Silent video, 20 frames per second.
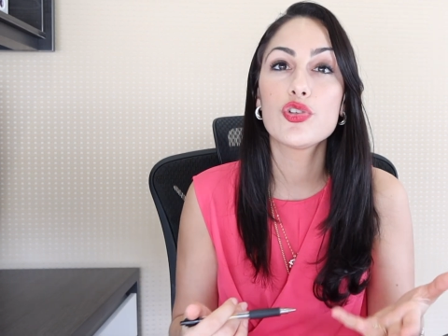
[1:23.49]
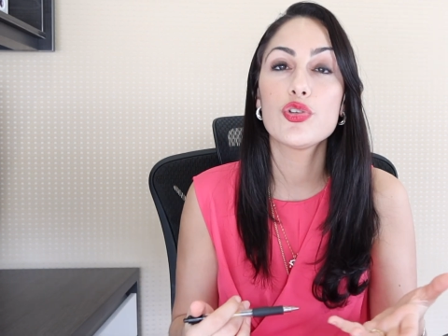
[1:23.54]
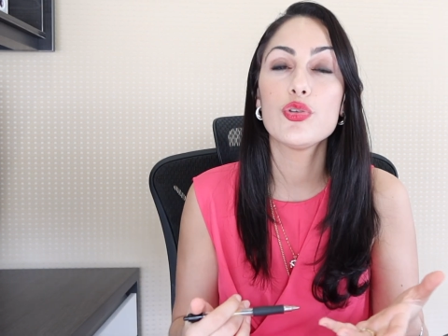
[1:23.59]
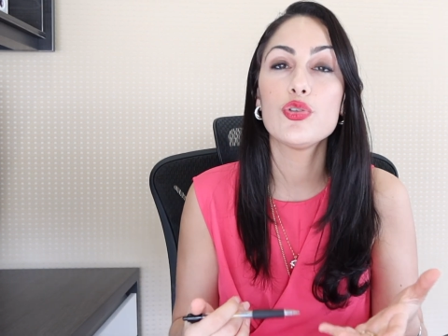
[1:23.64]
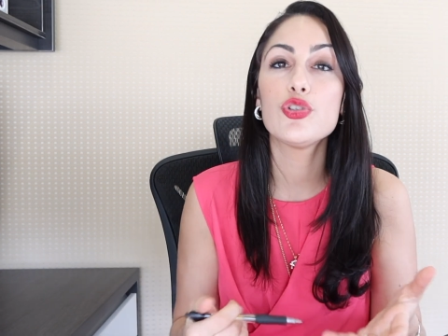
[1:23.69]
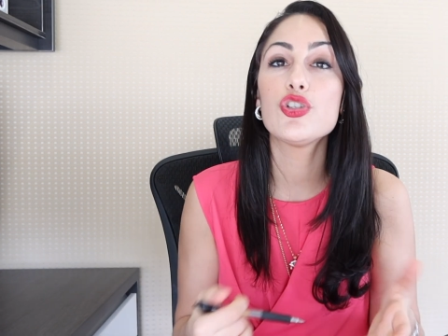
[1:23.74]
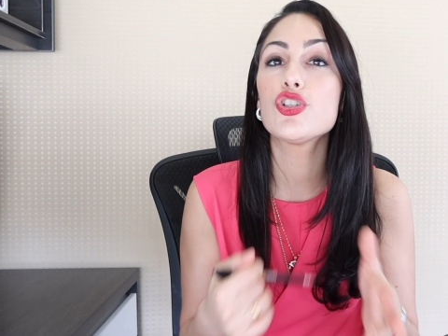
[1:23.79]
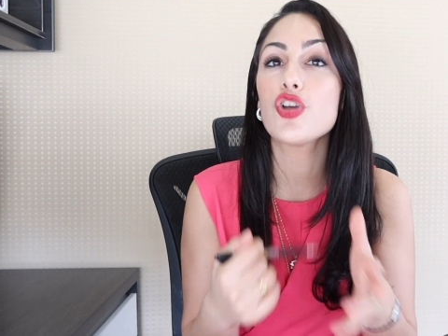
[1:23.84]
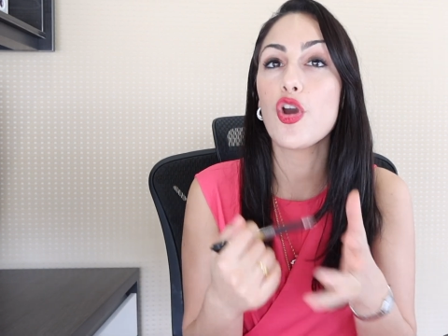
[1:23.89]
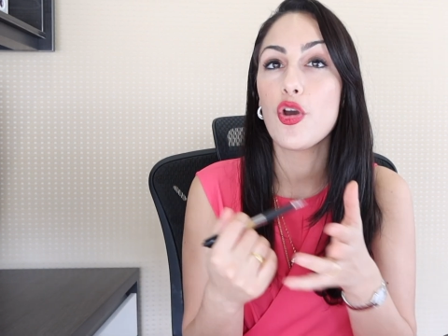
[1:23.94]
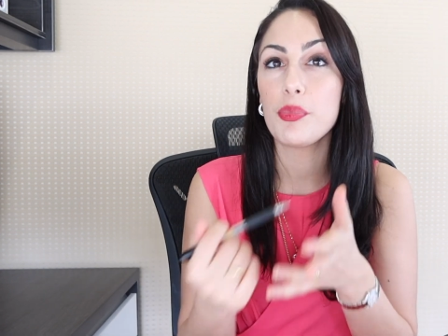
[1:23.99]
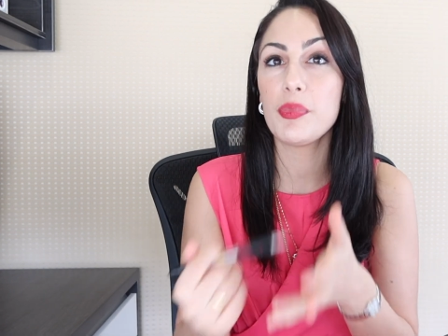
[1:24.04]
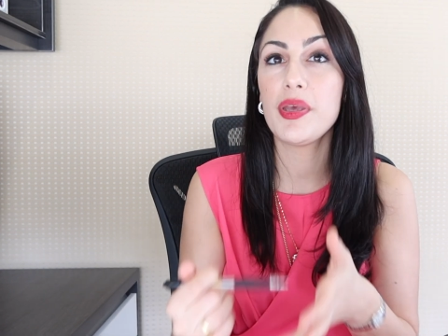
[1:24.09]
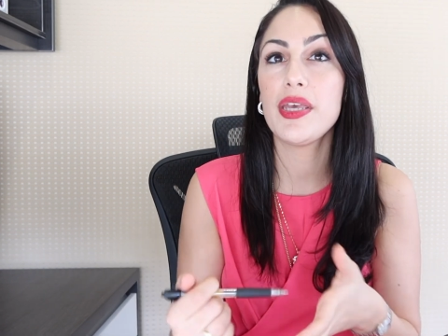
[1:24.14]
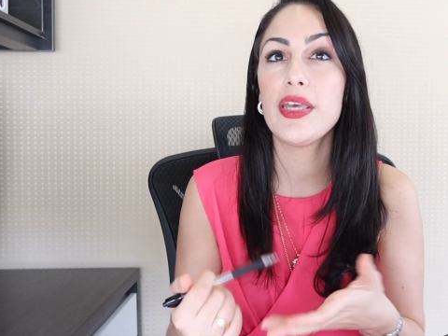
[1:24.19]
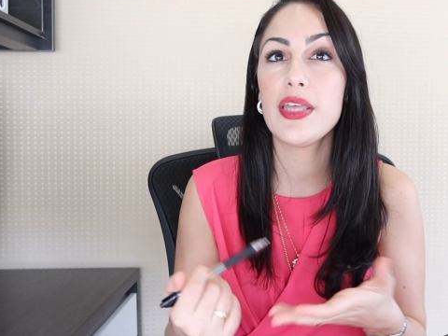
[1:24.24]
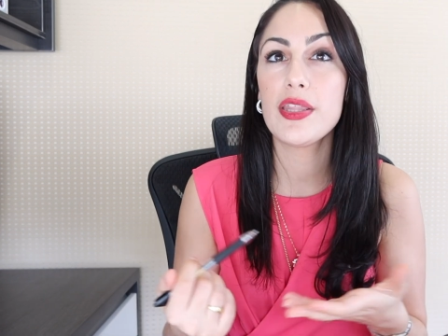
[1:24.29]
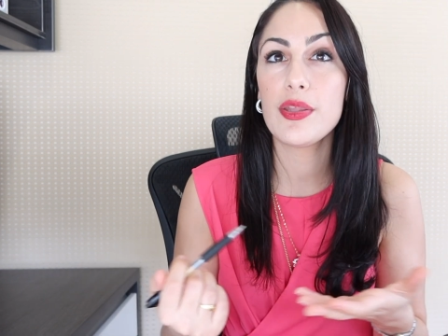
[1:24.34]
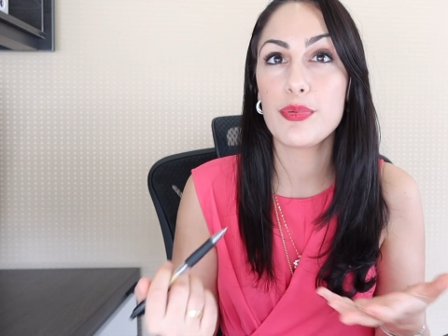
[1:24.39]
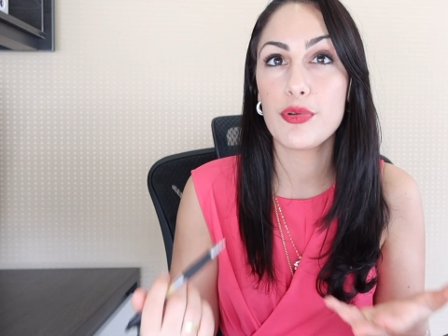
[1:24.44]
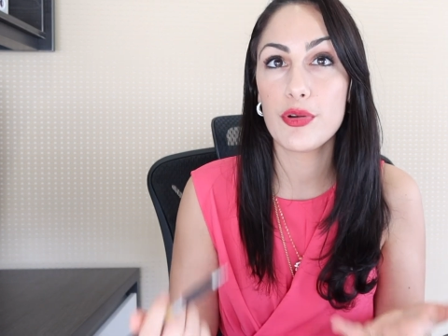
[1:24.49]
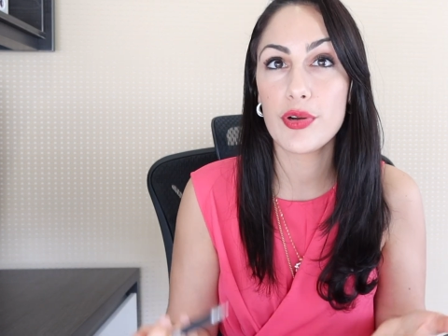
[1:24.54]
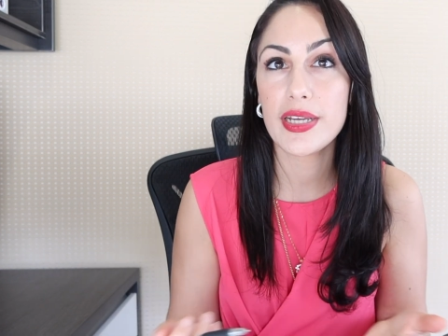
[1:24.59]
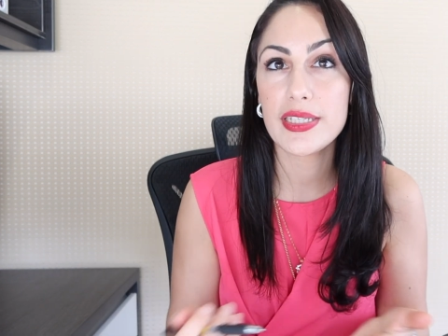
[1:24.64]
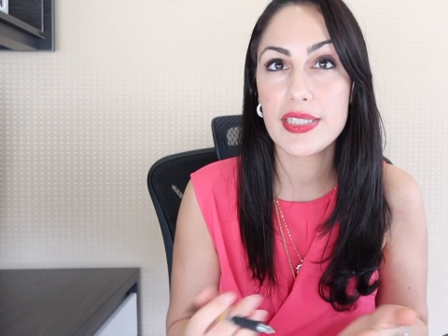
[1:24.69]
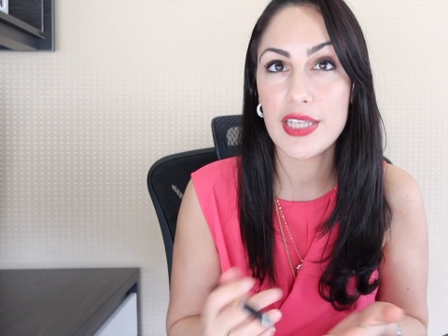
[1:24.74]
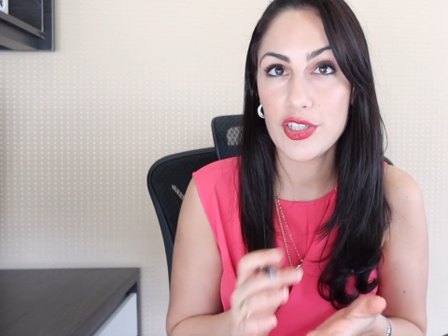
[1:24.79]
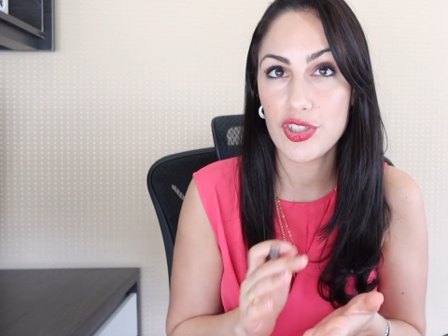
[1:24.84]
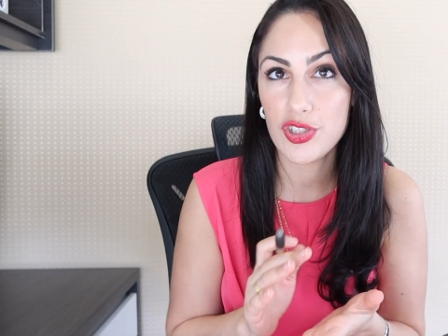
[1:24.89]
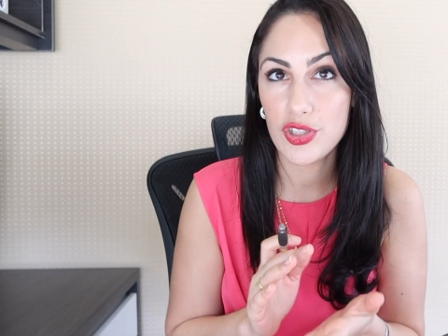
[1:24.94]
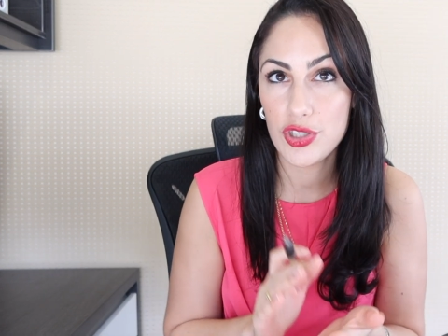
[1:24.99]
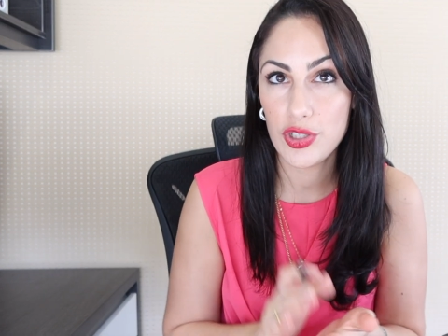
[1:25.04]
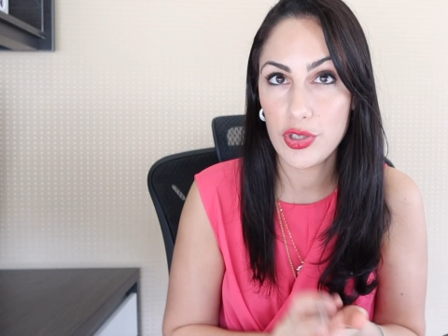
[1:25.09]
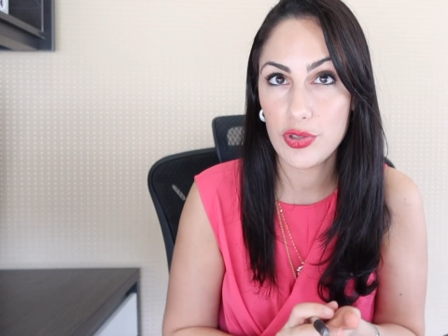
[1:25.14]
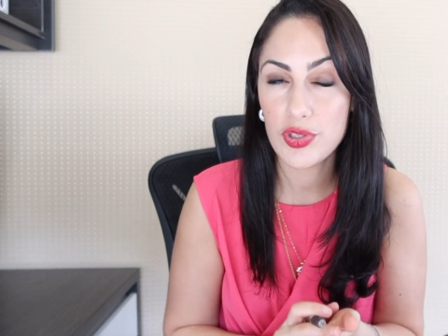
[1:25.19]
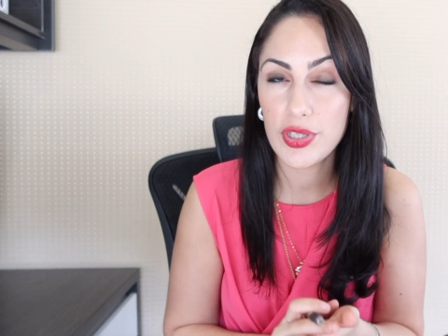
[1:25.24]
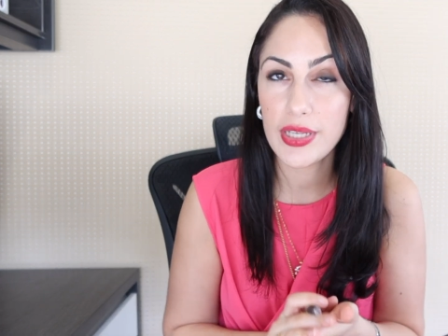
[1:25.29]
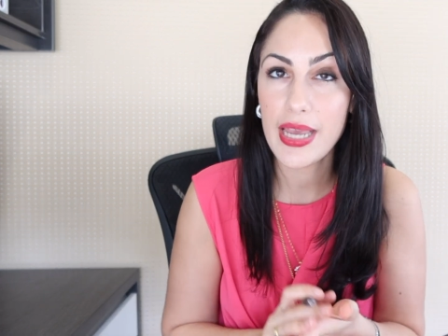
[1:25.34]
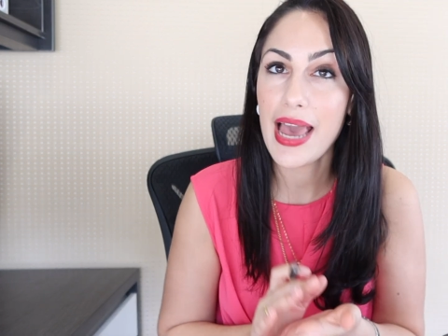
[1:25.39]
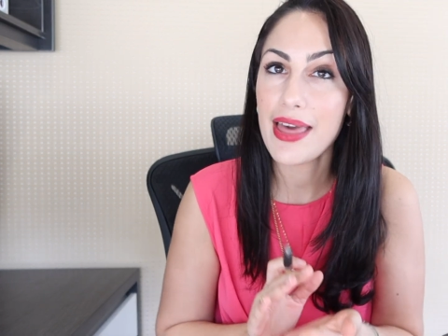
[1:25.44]
to show me the products that she's
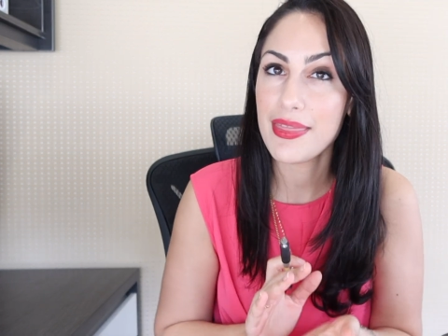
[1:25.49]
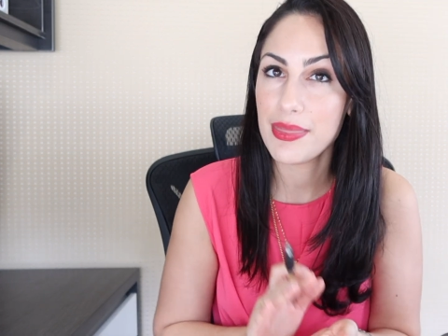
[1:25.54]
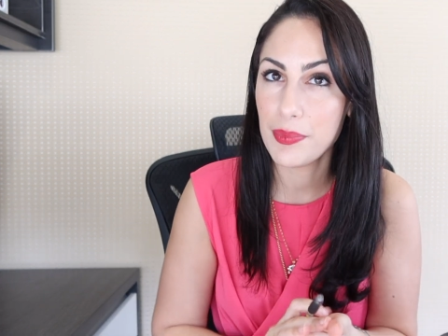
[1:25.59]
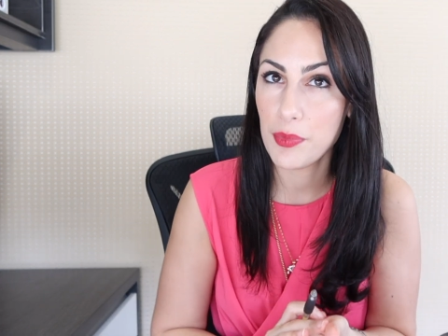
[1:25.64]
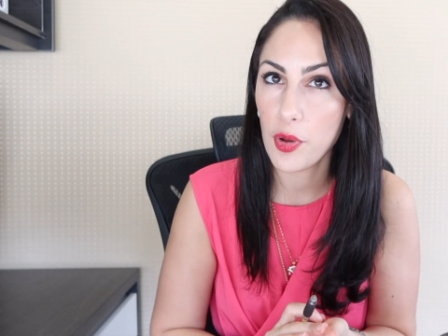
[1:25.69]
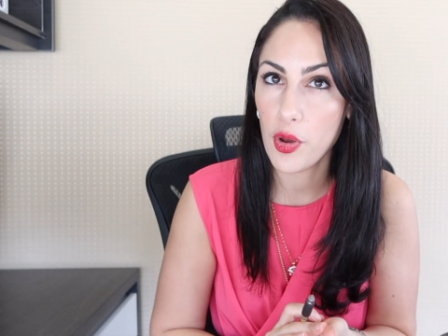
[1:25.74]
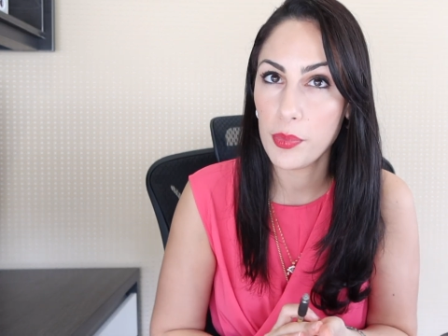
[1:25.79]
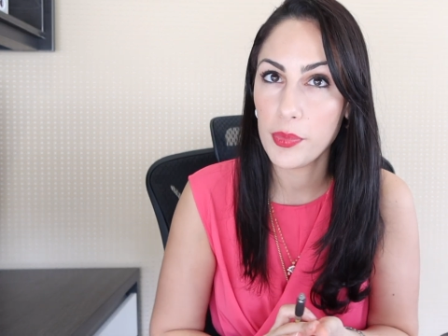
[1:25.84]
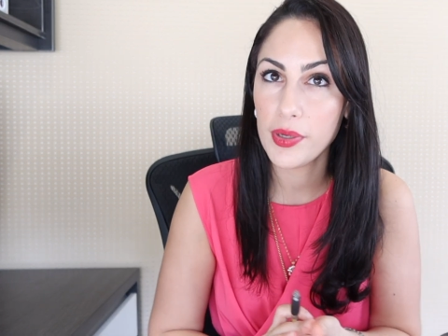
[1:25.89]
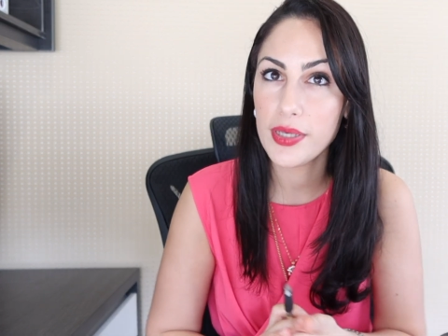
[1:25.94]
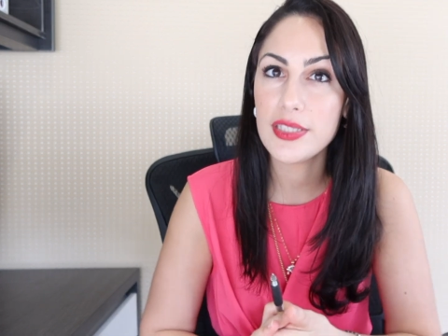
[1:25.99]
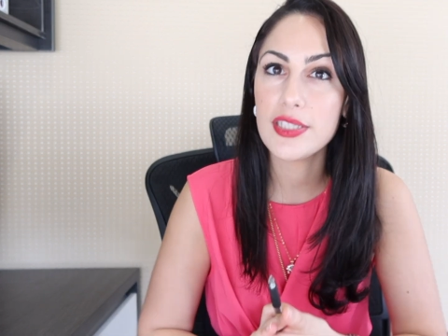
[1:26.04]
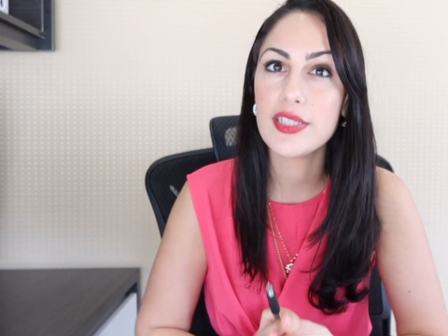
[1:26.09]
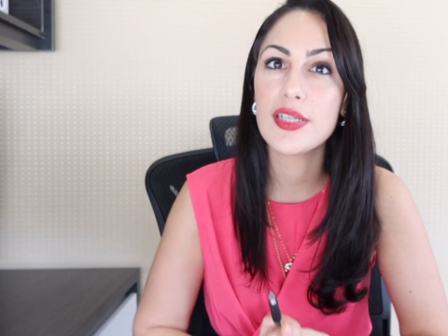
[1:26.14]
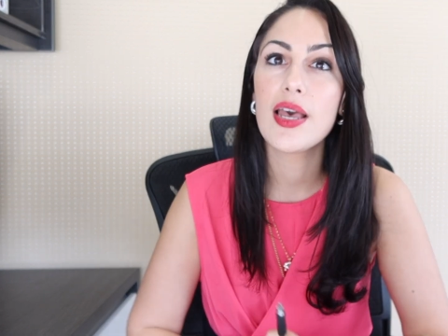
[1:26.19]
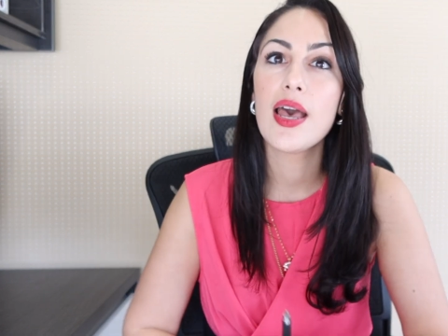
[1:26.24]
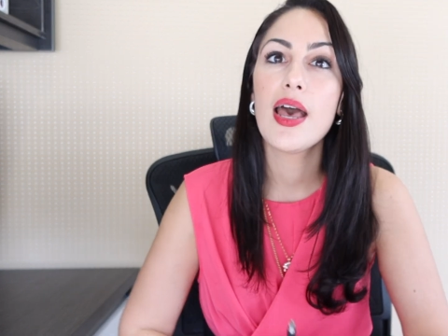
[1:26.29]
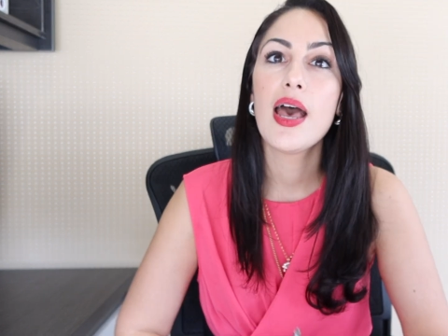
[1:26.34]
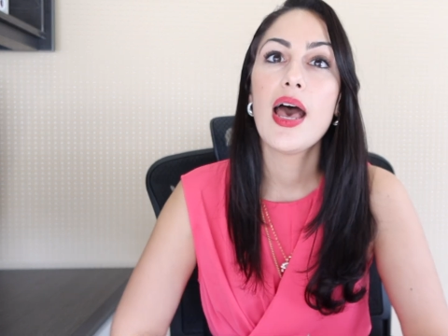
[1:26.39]
using at the moment.